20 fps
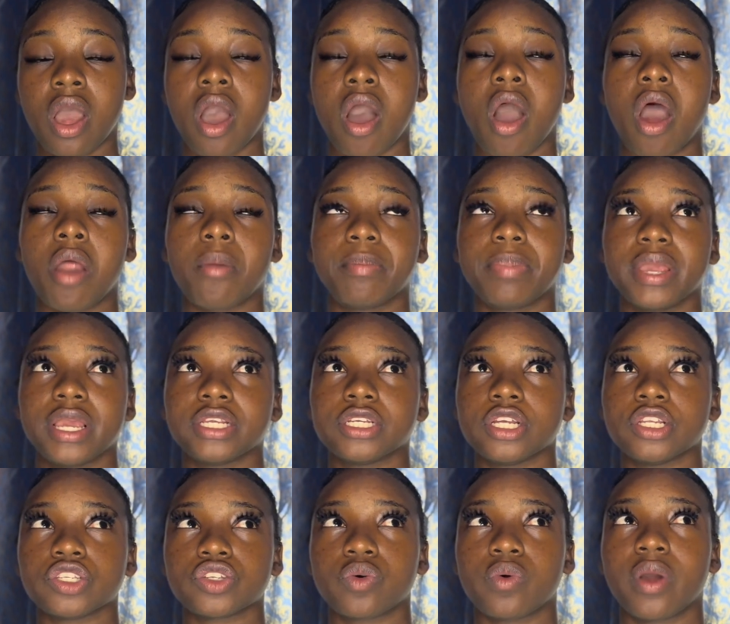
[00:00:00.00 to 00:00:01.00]
or
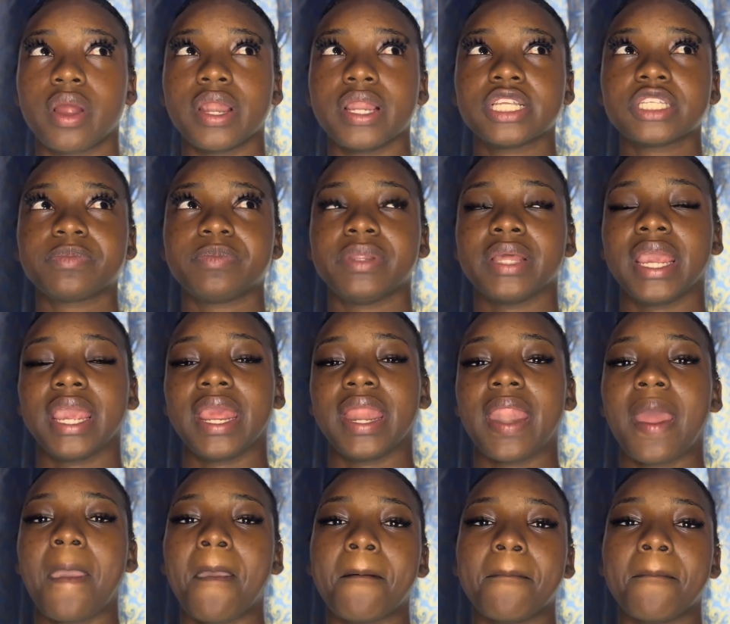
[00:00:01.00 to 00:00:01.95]
patients who are displaying